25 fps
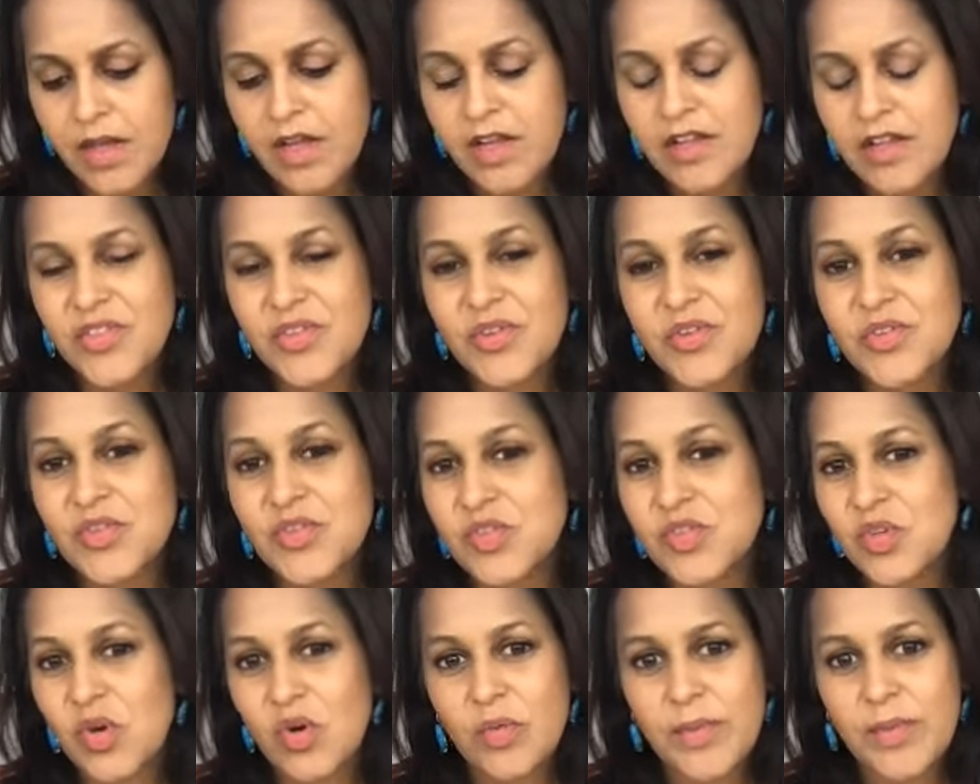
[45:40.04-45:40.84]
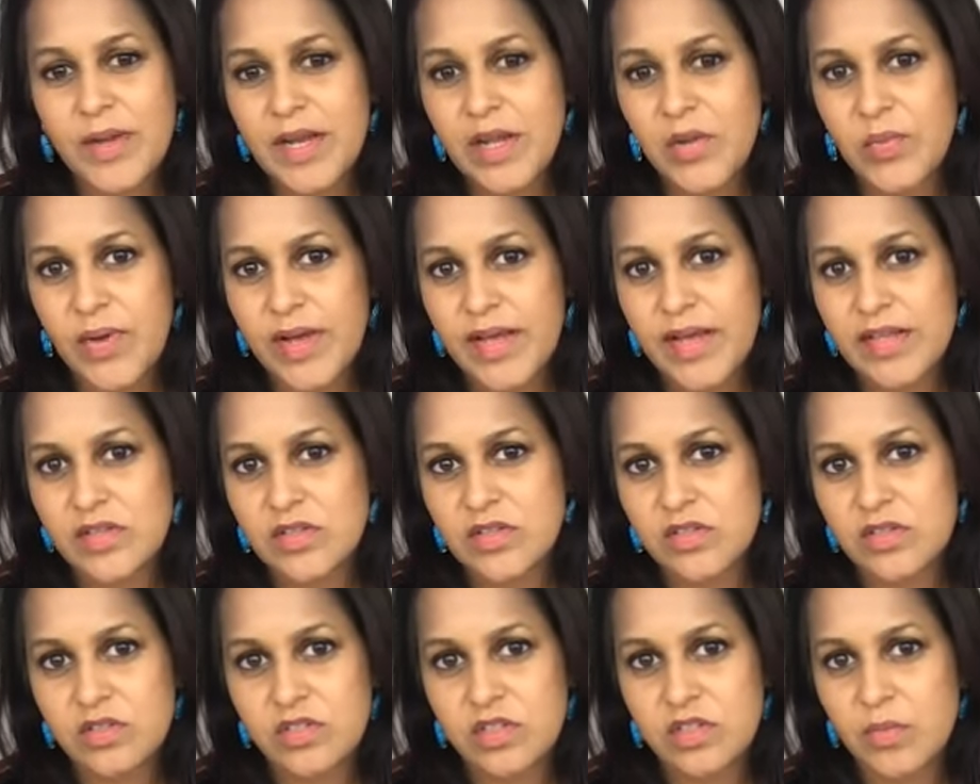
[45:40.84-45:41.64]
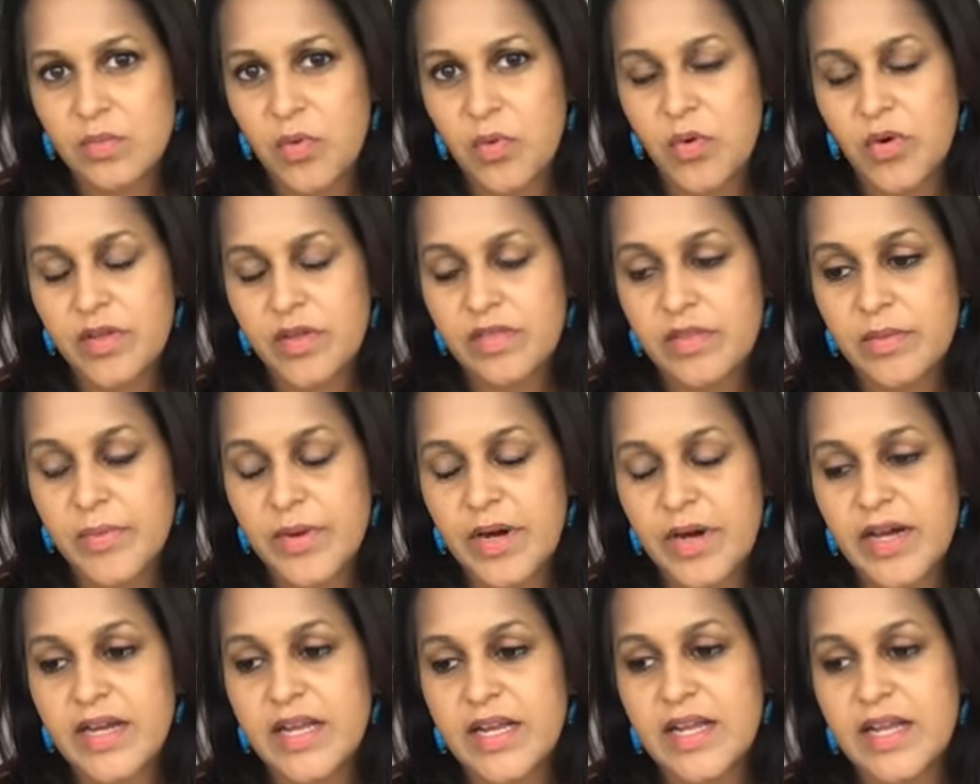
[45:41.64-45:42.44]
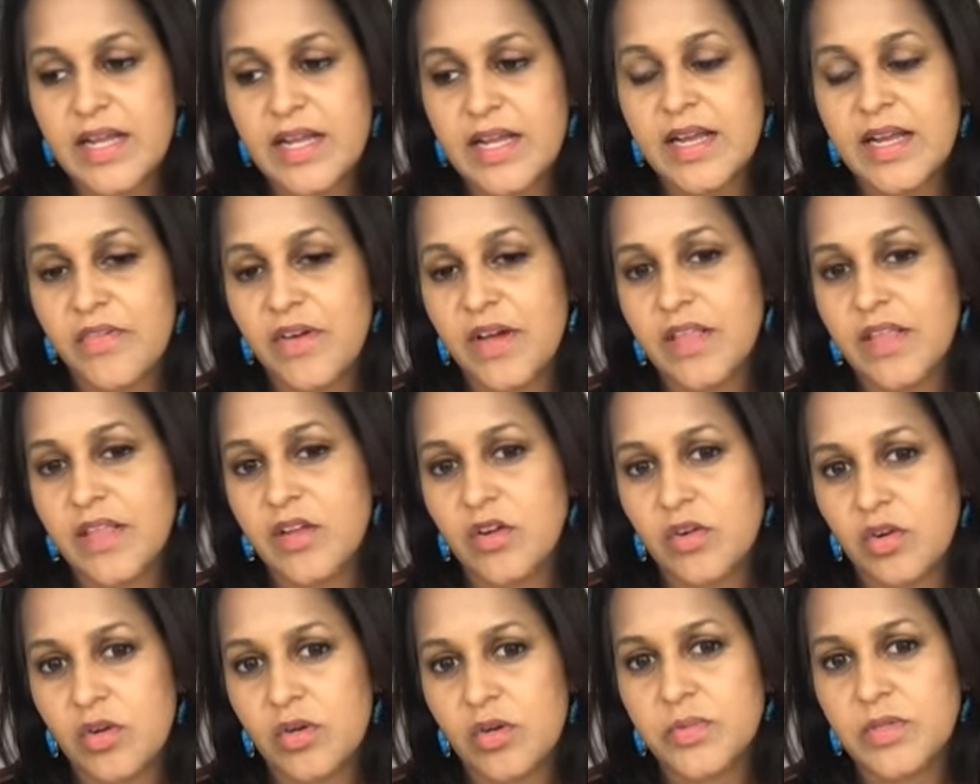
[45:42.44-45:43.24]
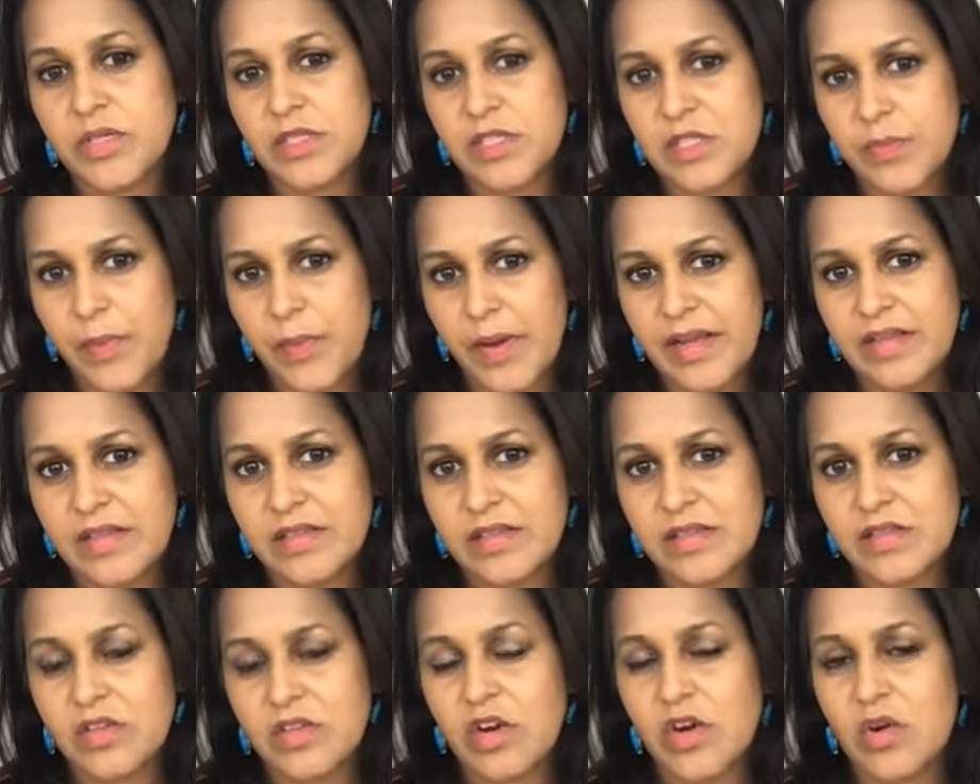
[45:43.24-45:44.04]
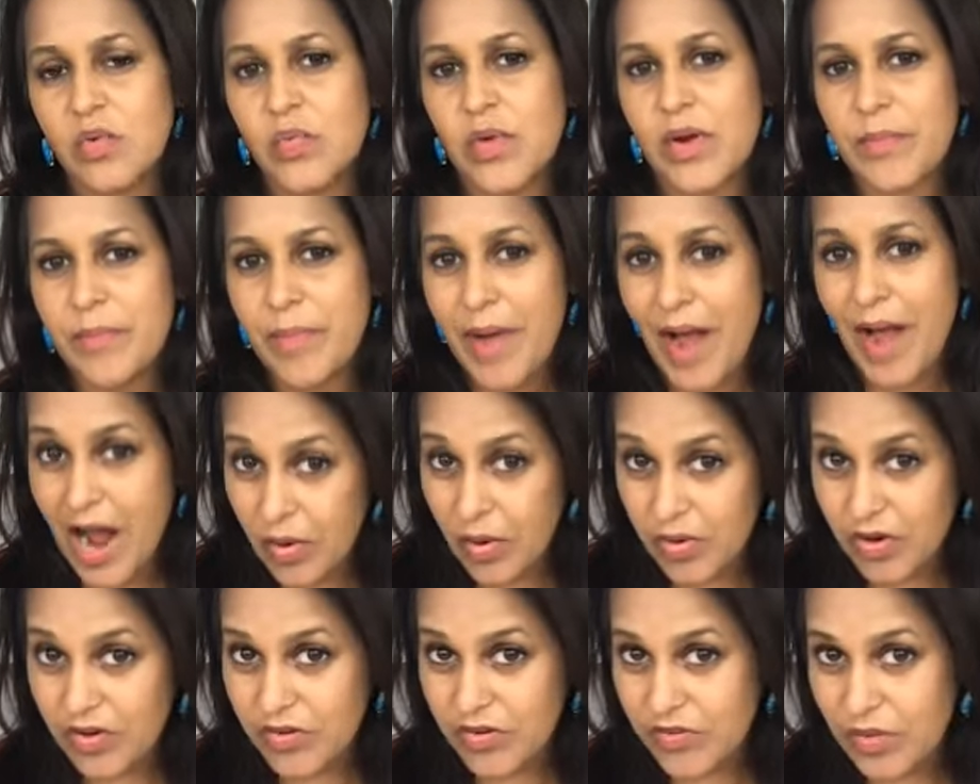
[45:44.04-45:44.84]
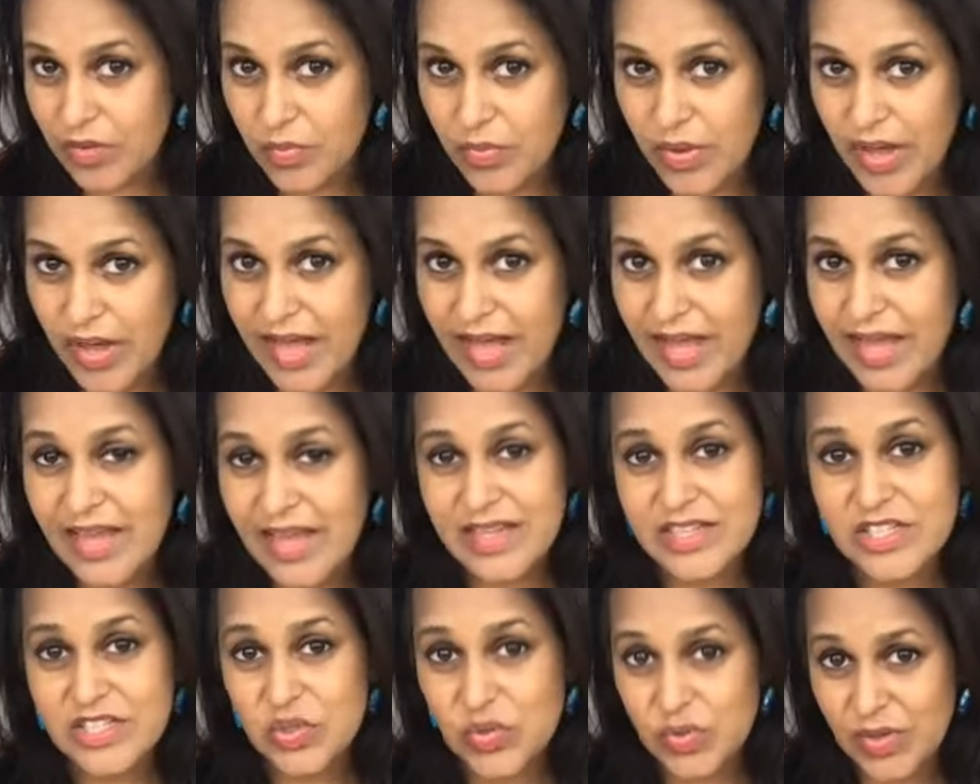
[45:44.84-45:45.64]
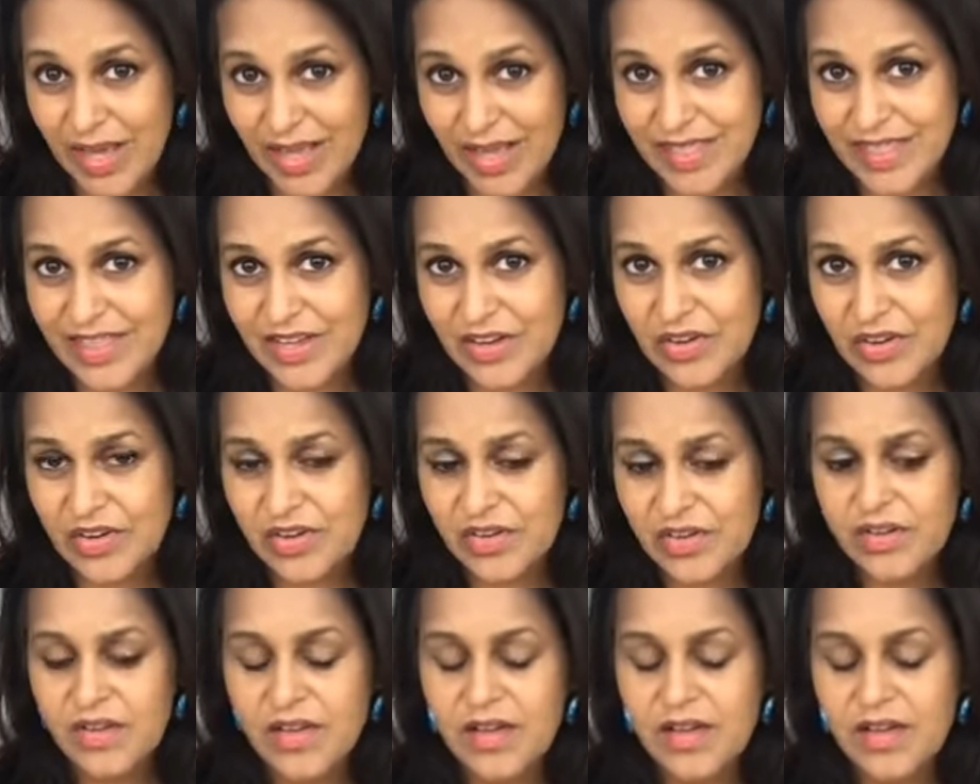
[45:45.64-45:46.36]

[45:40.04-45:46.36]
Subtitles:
There's so many ways to support the body, and I find that herbs and spices are one powerful way to get there.